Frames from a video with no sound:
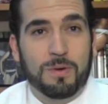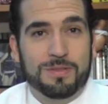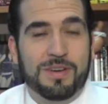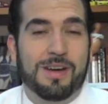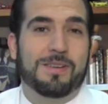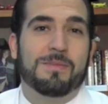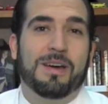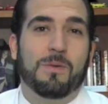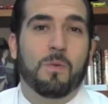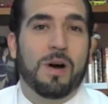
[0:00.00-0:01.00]
we'll talk
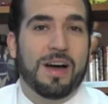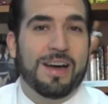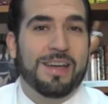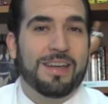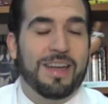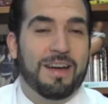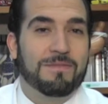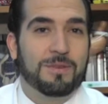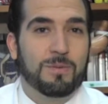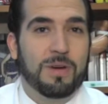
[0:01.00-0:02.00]
about why
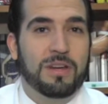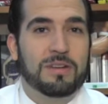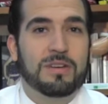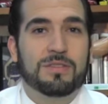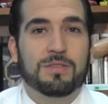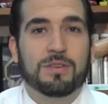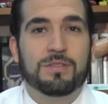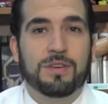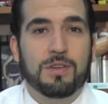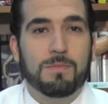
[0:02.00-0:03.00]
after weight loss
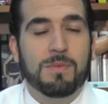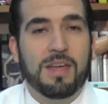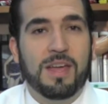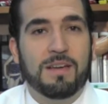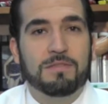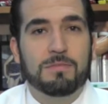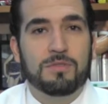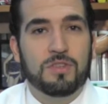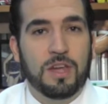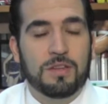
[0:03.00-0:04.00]
surgery you may have
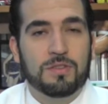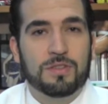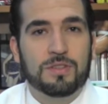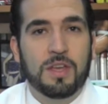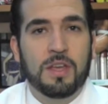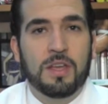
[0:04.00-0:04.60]
some changes